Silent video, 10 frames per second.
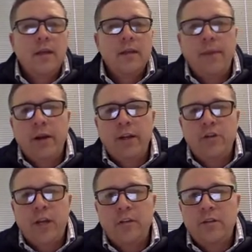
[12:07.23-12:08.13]
The American
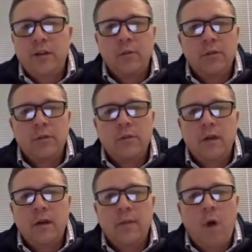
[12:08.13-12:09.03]
chestnut was
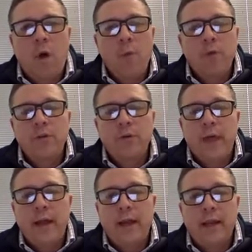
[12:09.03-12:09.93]
almost
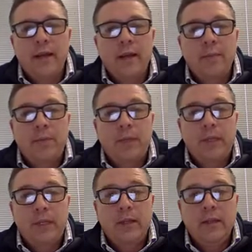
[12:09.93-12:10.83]
eradicated
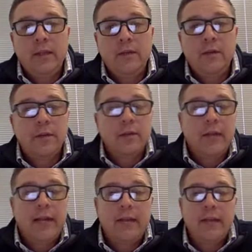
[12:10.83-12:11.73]
completely during the
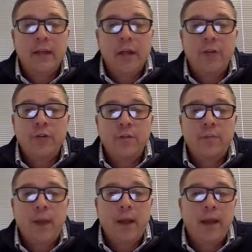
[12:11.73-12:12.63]
late 1800s
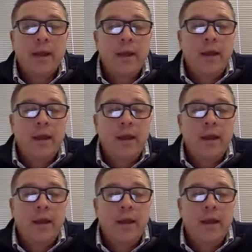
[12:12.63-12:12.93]
by